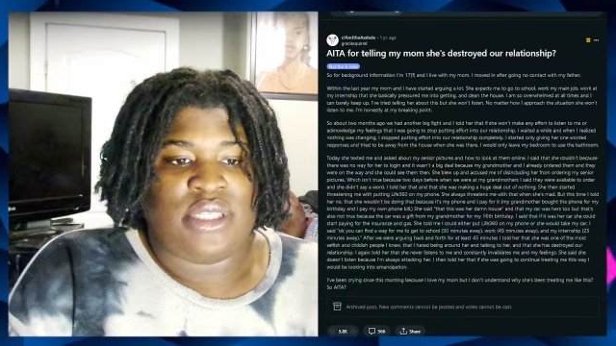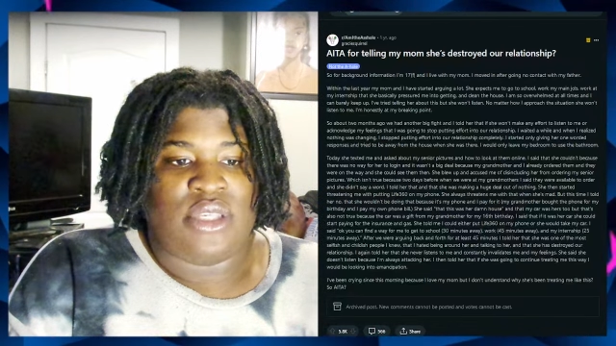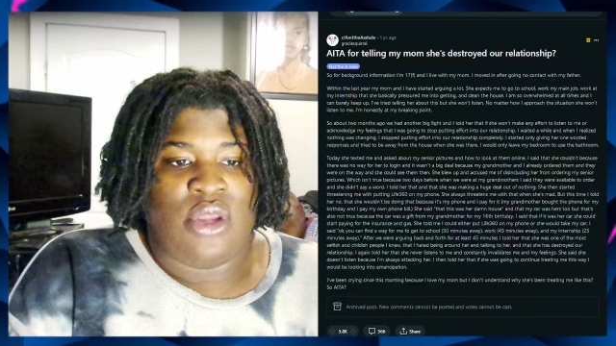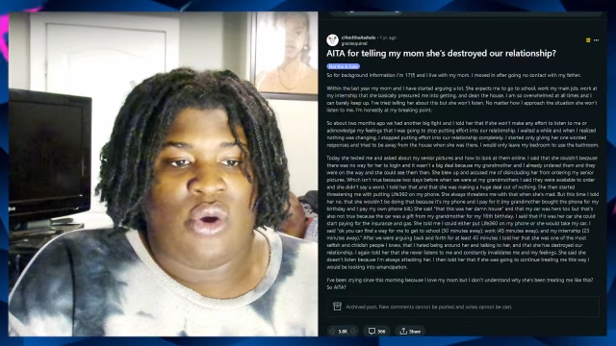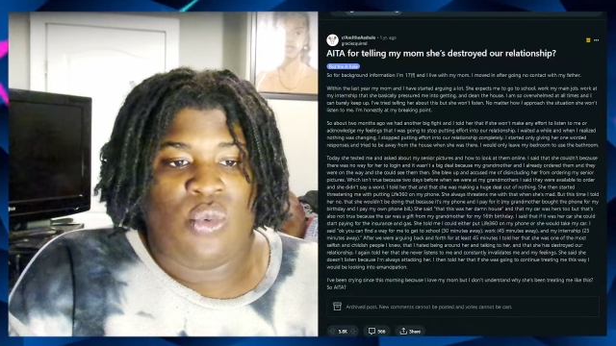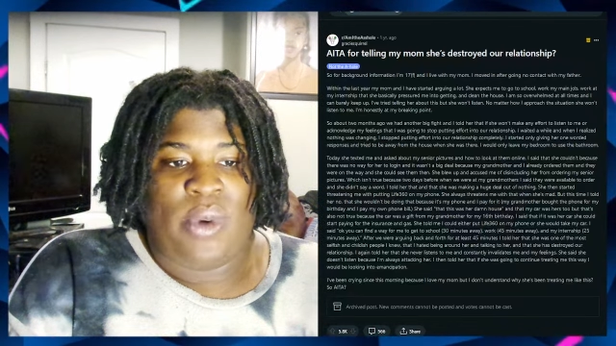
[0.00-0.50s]

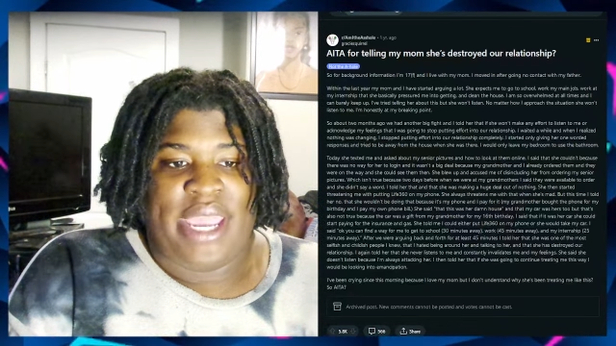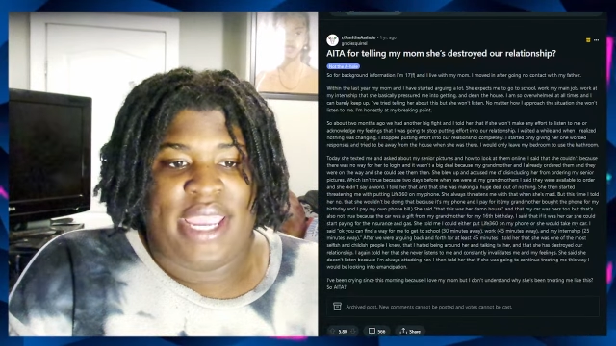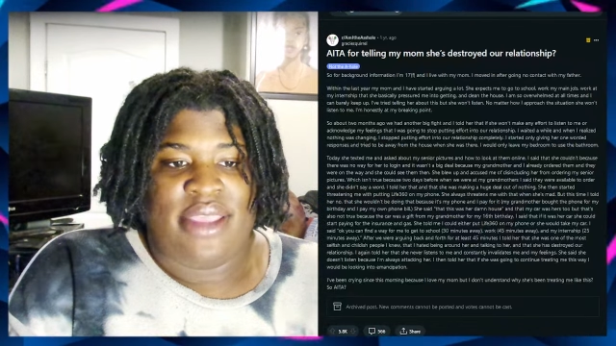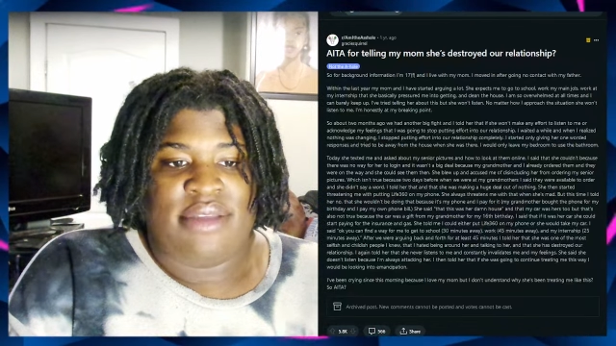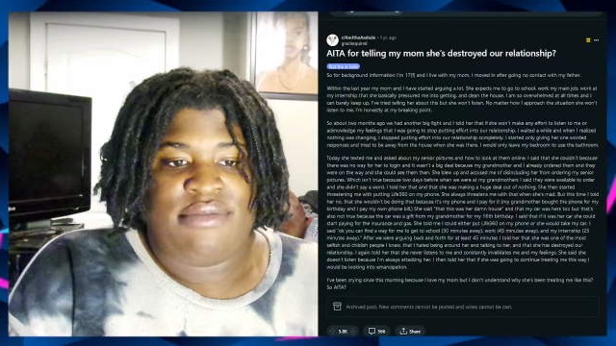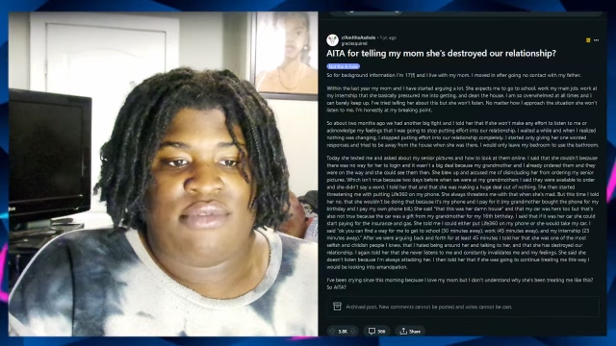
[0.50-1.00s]
no
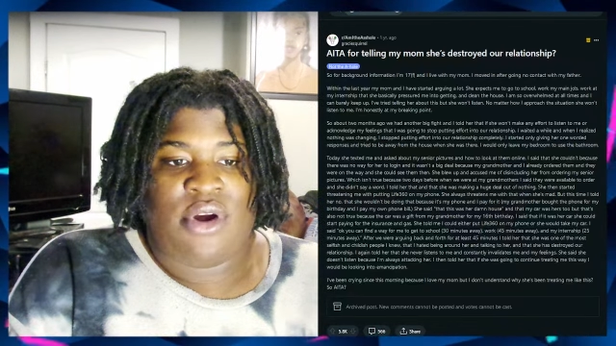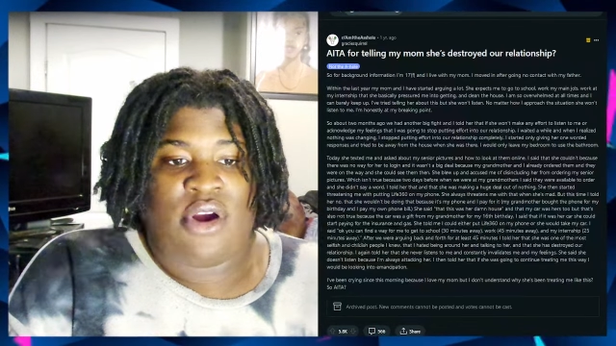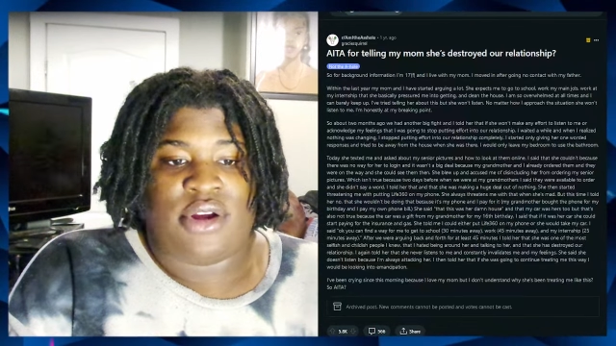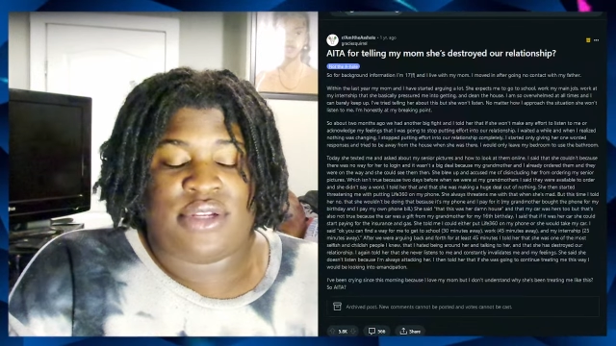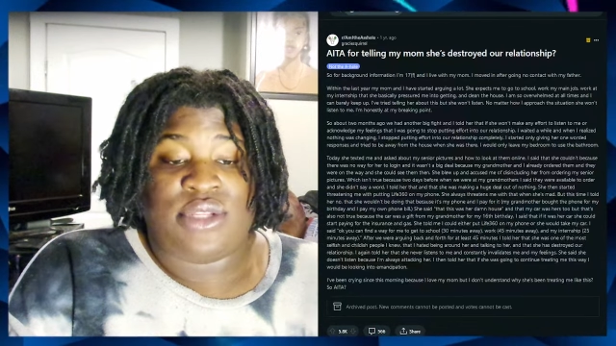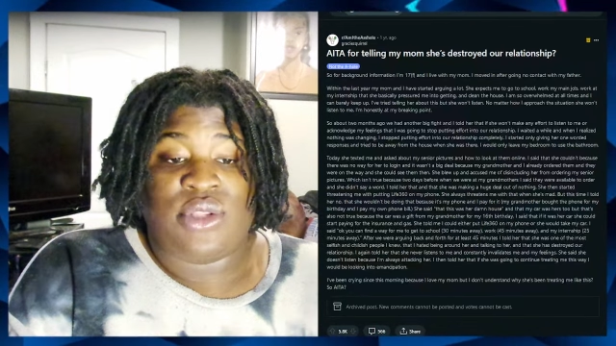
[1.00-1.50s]
way for
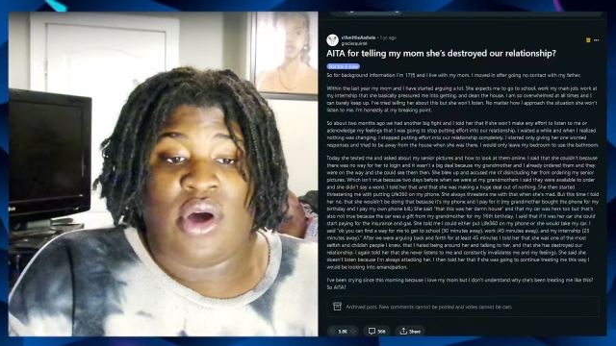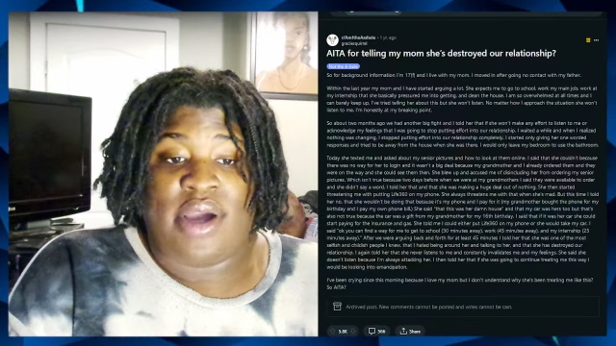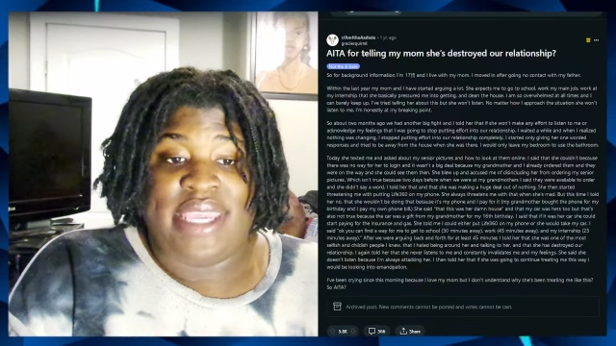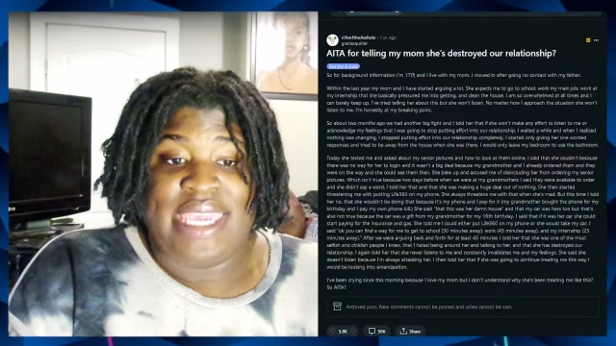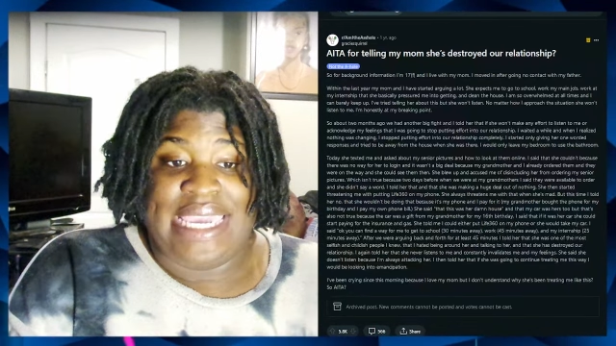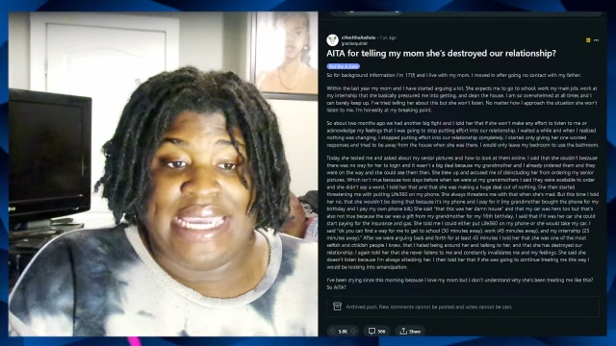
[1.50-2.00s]
her to
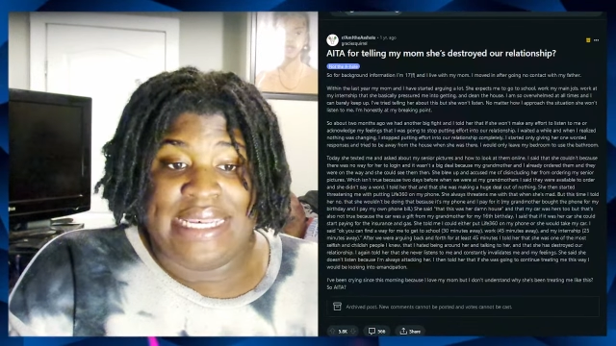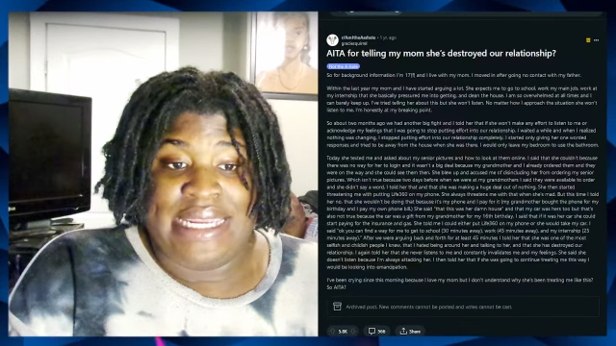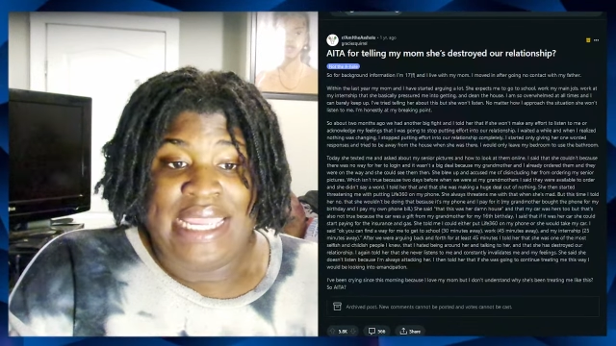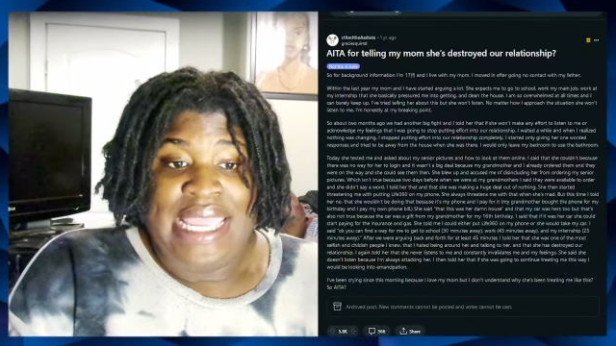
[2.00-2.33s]
log in,